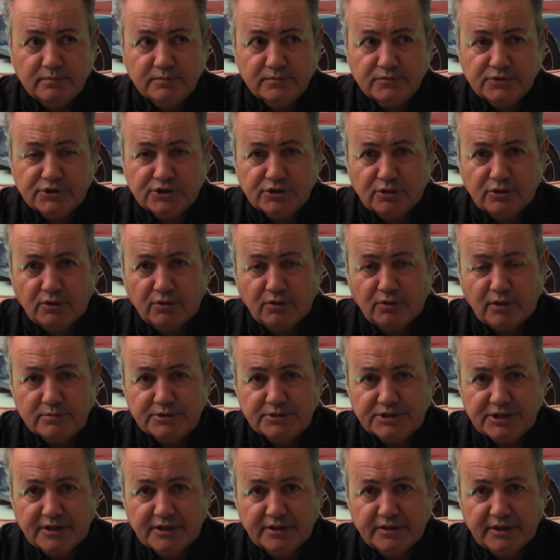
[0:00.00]
So I'm
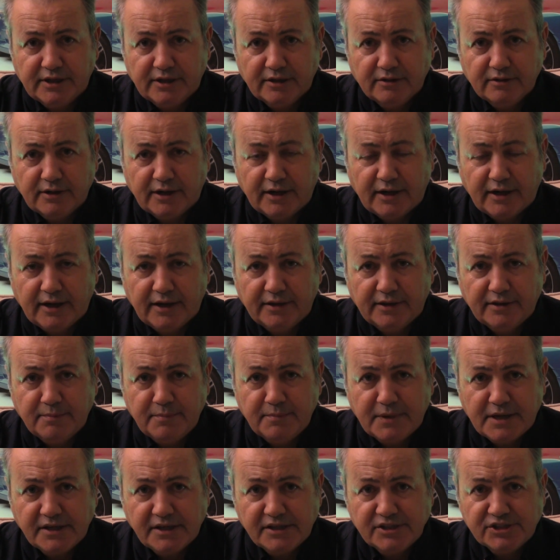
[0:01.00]
sitting there and the
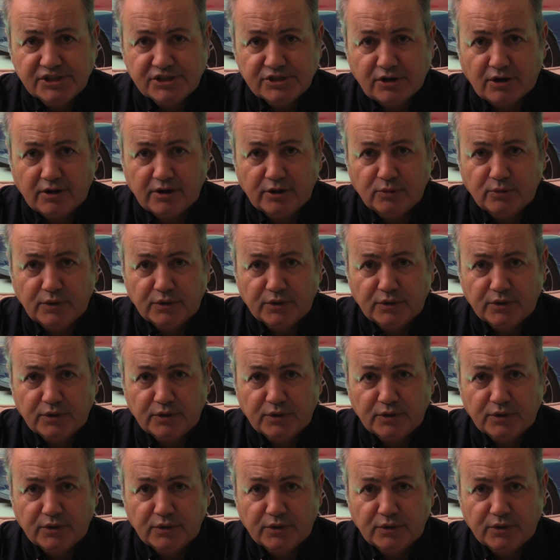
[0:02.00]
meeting started